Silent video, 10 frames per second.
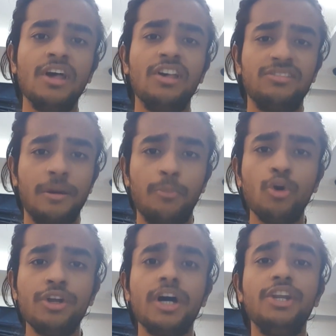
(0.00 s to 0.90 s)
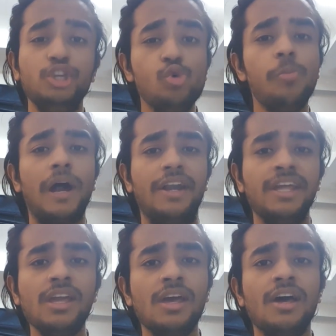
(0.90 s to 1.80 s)
support a new
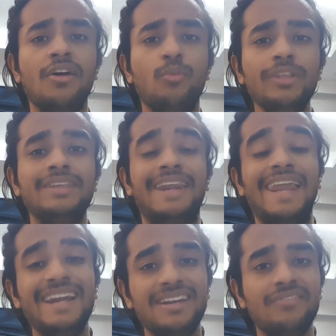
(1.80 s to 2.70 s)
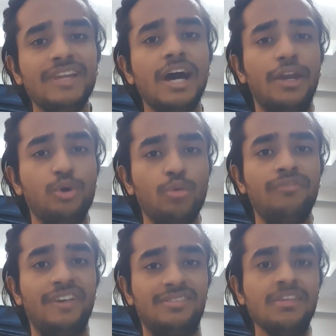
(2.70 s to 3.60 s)
party with relatively unknown
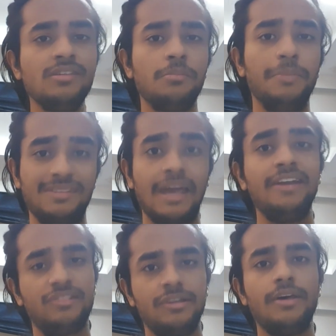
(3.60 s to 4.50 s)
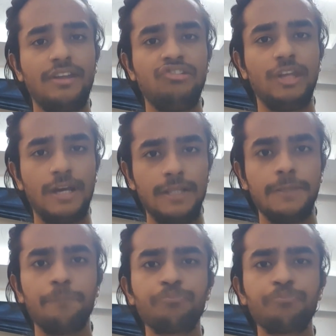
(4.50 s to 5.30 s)
faces besides Rajinikanth?